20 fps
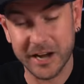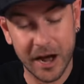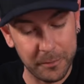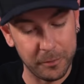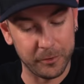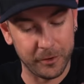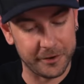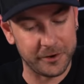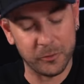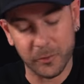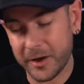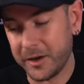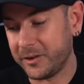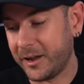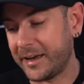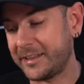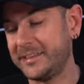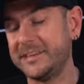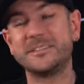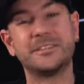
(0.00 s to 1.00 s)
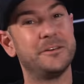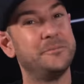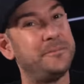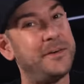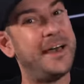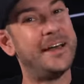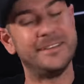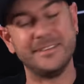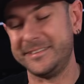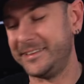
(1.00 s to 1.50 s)
double on a wheel like this
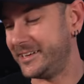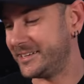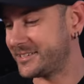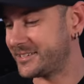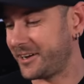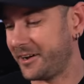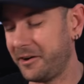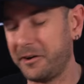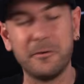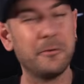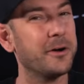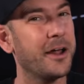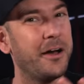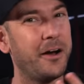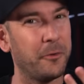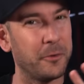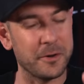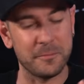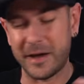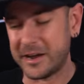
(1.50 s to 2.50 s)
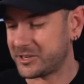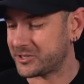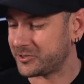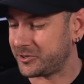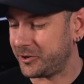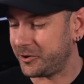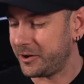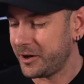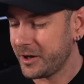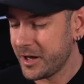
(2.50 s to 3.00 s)
compared to this. So I wanna, I wanna make
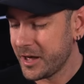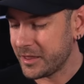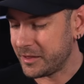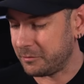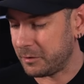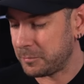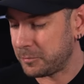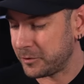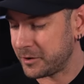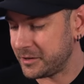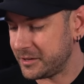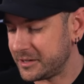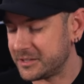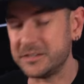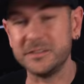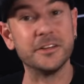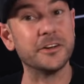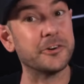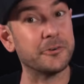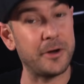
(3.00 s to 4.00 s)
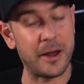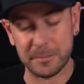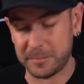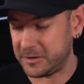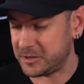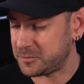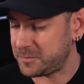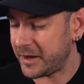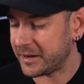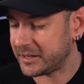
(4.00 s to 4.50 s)
sure that we're putting this in the correct
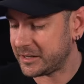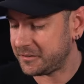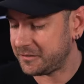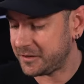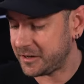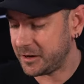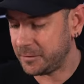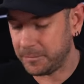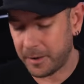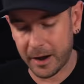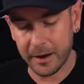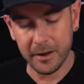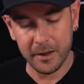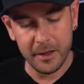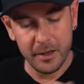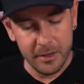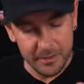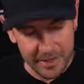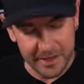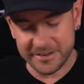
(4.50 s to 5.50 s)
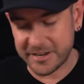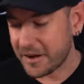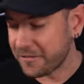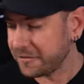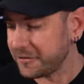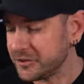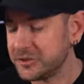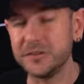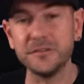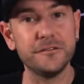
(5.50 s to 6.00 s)
perspective here, but they
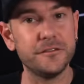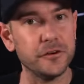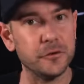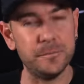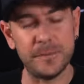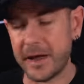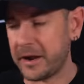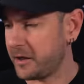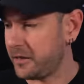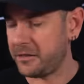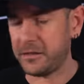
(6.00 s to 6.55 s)
definitely do feel better